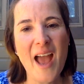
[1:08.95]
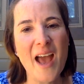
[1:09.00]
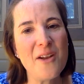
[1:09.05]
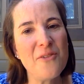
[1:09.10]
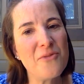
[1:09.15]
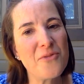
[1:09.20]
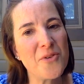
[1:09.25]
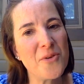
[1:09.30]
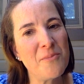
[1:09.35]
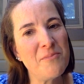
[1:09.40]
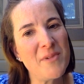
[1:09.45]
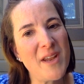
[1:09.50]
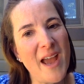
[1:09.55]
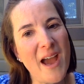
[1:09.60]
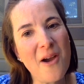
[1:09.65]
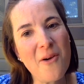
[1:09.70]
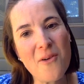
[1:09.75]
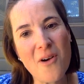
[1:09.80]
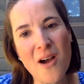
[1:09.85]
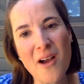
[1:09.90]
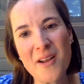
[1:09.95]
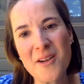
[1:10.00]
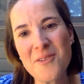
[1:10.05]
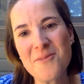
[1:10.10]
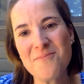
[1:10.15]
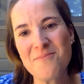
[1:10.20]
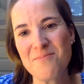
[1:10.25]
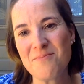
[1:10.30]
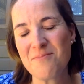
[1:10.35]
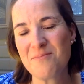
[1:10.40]
And from now
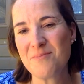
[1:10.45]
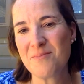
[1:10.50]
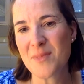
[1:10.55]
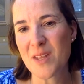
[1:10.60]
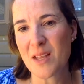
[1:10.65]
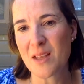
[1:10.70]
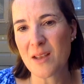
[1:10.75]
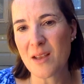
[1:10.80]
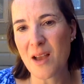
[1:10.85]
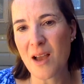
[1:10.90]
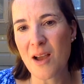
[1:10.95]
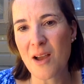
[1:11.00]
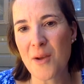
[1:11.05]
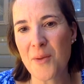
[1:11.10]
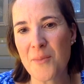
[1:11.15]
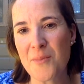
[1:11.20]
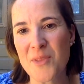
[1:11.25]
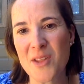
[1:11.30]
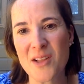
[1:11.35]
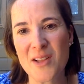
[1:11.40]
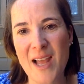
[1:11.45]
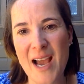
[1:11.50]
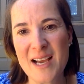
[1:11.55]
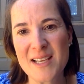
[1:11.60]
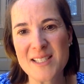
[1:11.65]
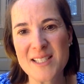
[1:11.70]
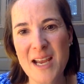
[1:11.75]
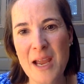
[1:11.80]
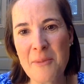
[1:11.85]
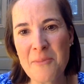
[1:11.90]
on, the
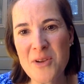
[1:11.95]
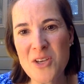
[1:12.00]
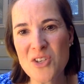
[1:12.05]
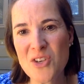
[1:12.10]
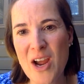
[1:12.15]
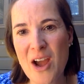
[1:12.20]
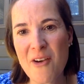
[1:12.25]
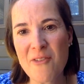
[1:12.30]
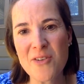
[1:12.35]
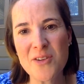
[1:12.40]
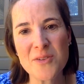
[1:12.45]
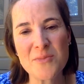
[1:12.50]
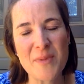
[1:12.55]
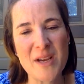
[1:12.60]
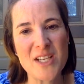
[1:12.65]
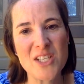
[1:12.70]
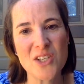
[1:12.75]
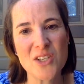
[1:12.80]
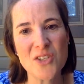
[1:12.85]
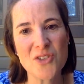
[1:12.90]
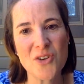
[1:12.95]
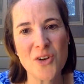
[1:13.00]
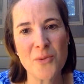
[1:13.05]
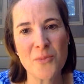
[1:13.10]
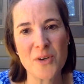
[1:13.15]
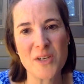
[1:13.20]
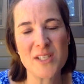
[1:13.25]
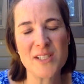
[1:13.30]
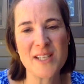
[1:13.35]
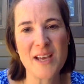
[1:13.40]
last time we traveled, my children
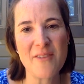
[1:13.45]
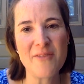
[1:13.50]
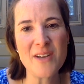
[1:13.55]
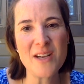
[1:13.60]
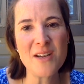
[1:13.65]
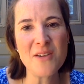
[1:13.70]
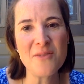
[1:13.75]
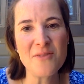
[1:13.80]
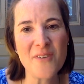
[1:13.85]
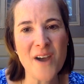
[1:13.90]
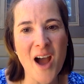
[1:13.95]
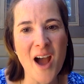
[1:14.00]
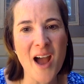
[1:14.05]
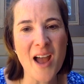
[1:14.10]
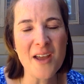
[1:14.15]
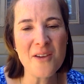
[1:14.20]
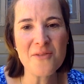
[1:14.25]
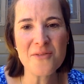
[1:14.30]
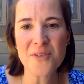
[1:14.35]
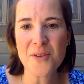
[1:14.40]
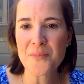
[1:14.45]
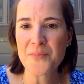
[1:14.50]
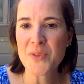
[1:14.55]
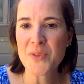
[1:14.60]
were 7 and 5.